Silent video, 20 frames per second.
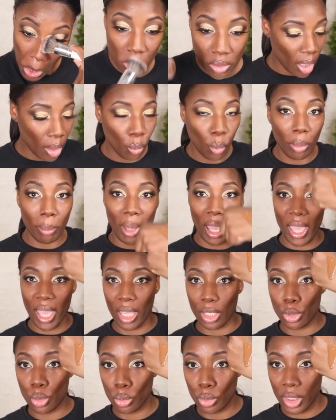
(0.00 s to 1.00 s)
And with my
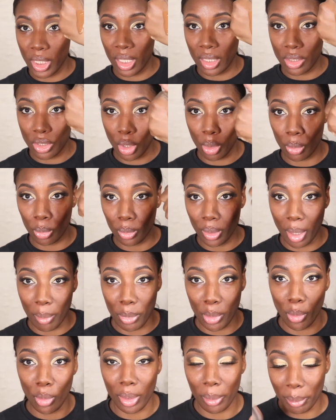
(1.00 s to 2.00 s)
actual skin tone, I'm
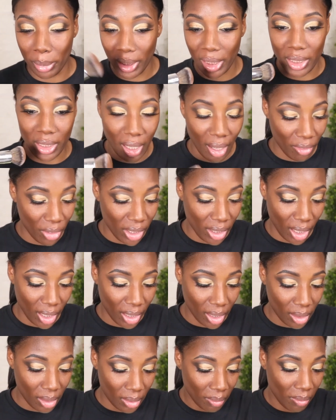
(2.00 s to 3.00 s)
going to blend everything
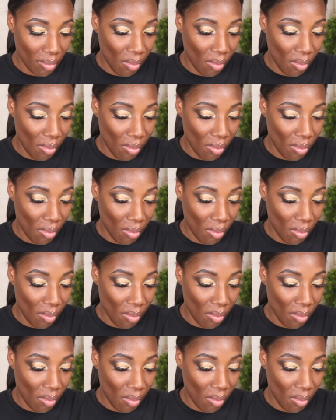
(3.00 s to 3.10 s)
in.